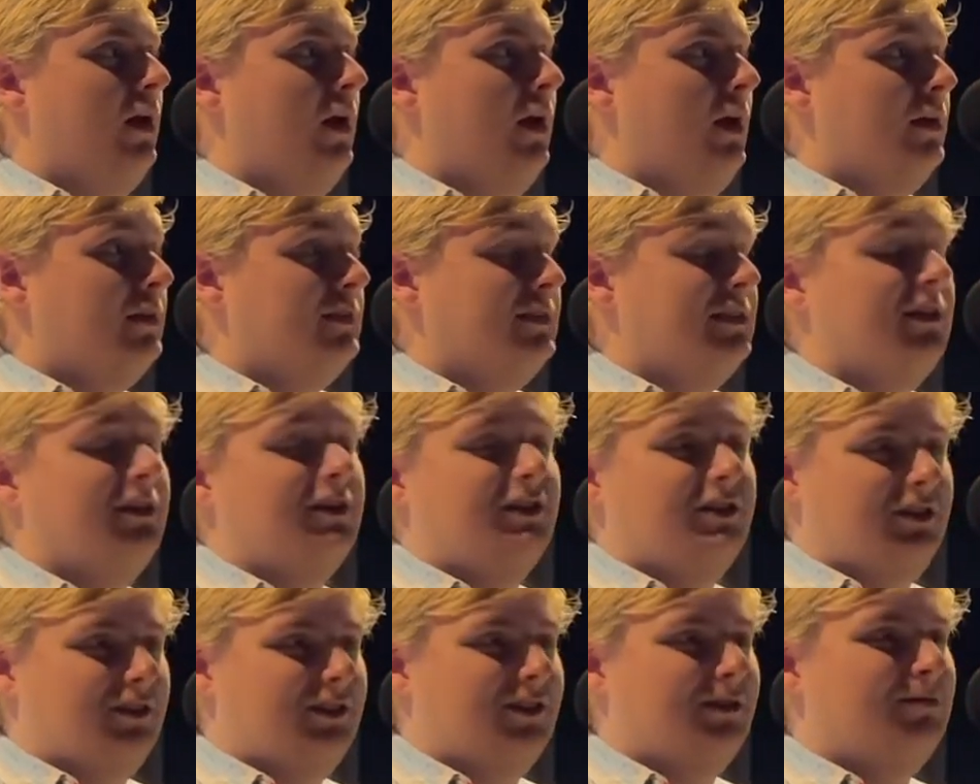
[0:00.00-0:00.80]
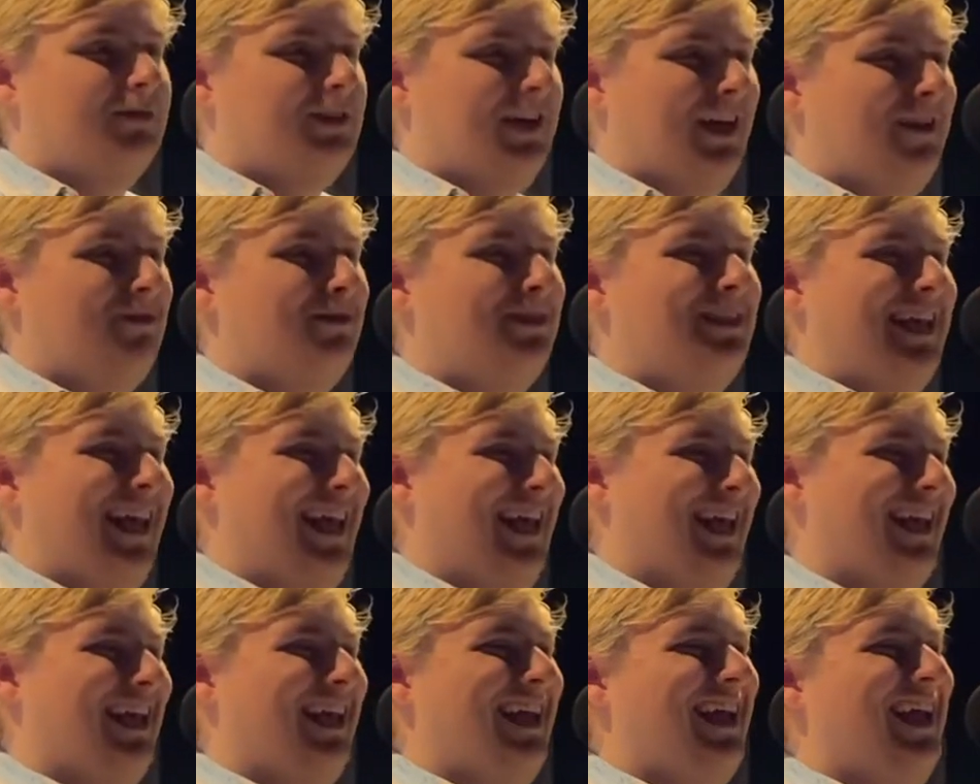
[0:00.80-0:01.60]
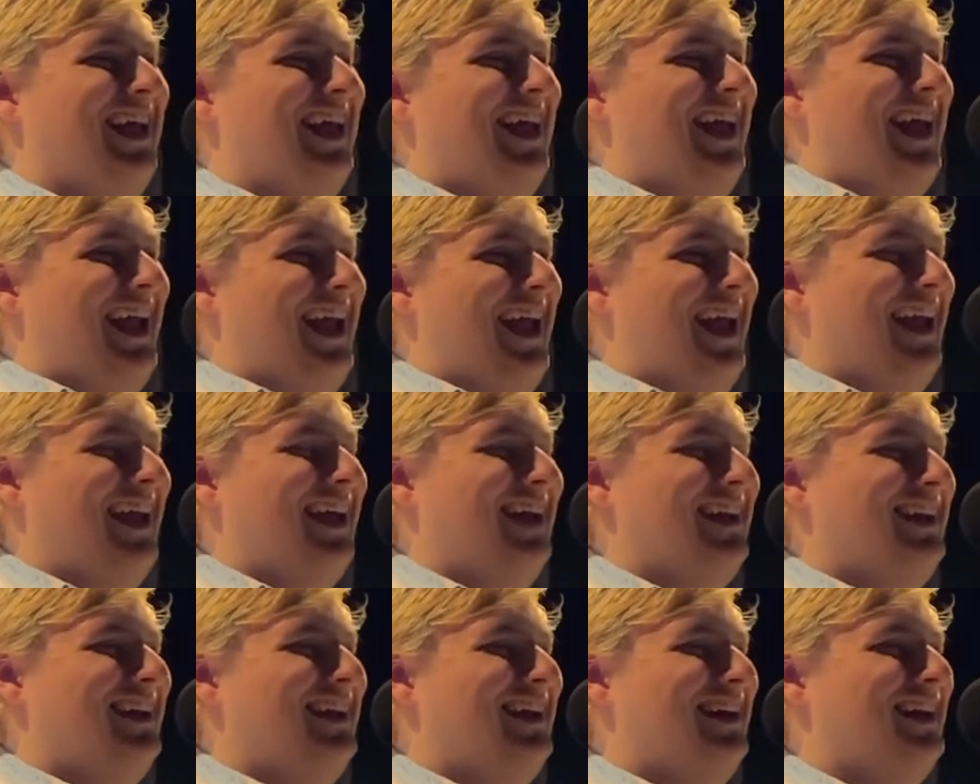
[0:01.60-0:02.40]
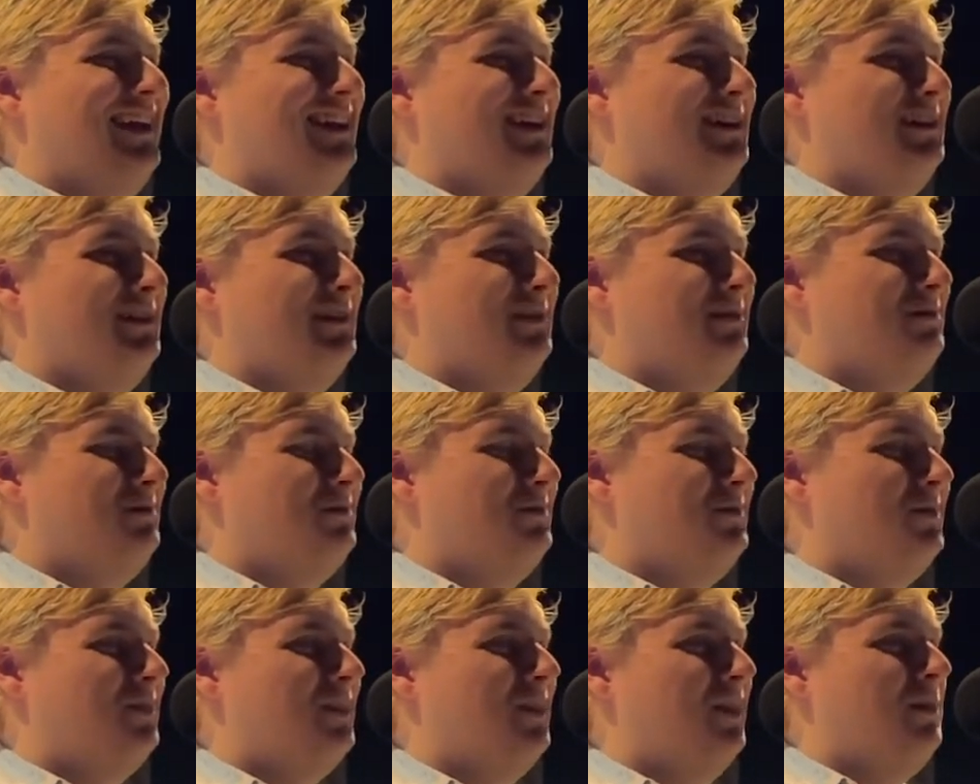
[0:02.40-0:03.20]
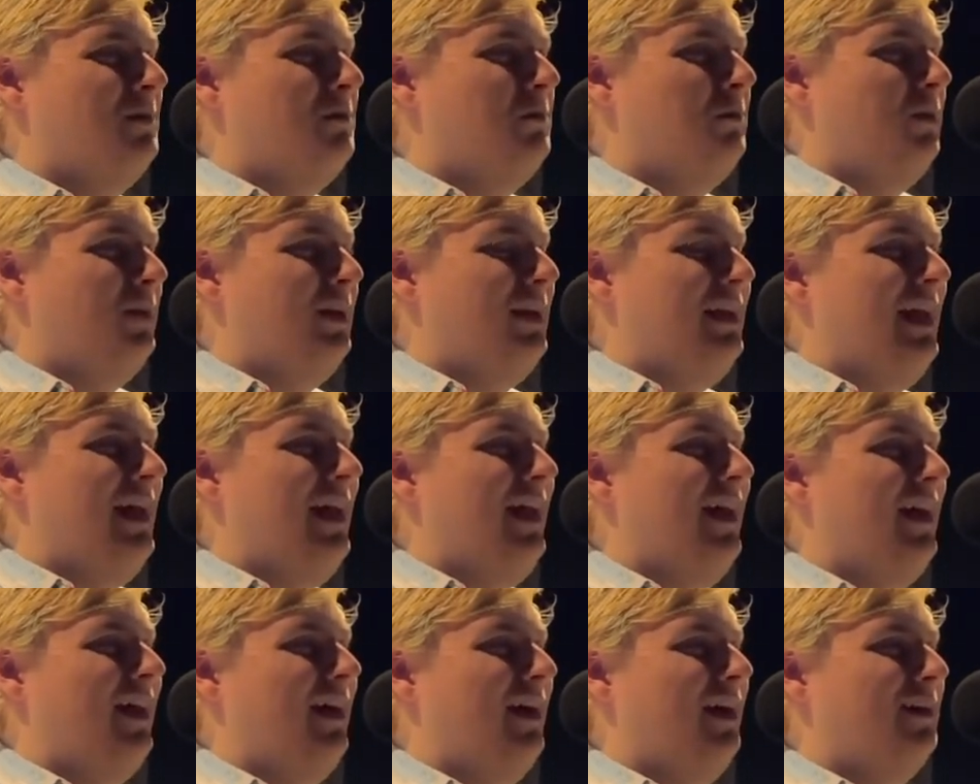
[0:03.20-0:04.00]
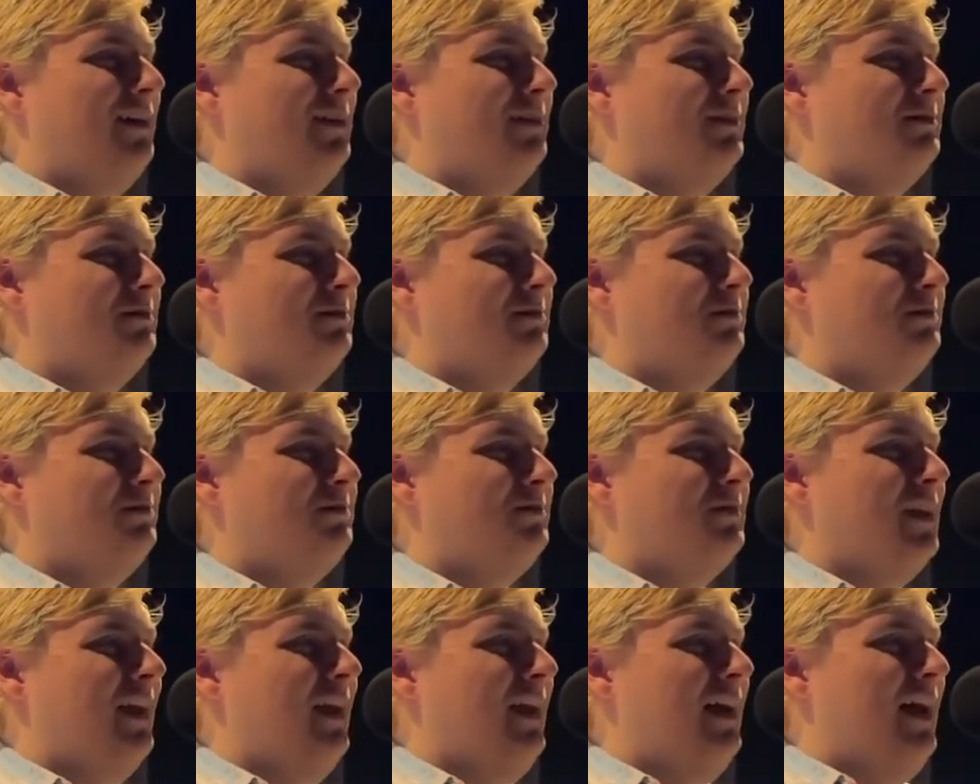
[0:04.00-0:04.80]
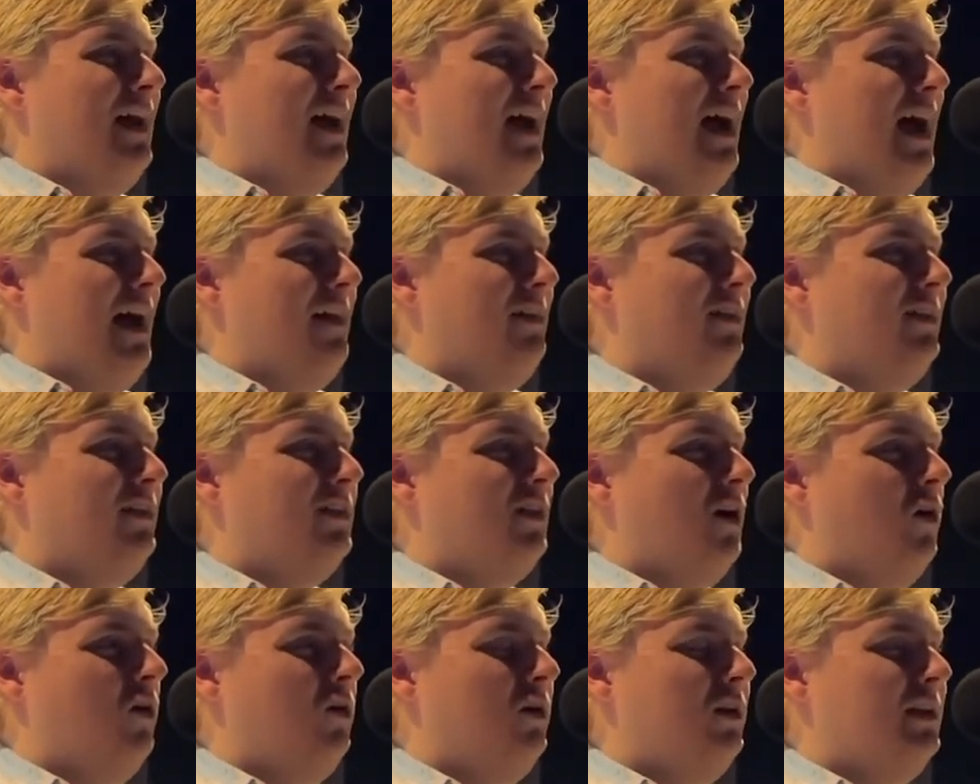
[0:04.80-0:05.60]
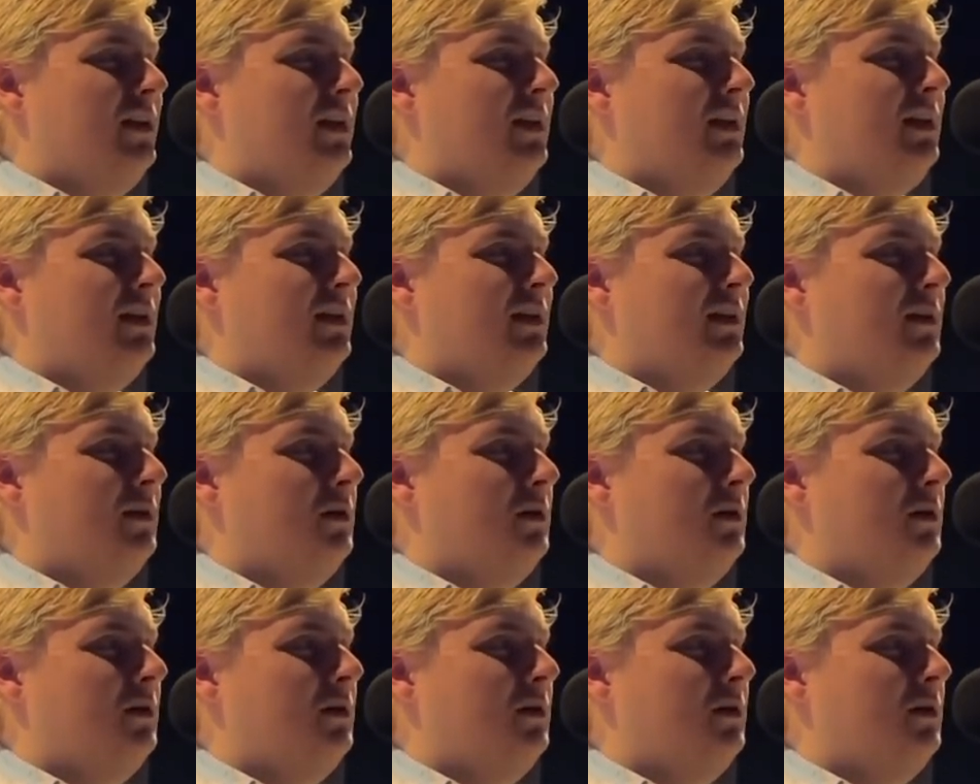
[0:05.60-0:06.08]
Still do sometimes, and but yeah, I think the only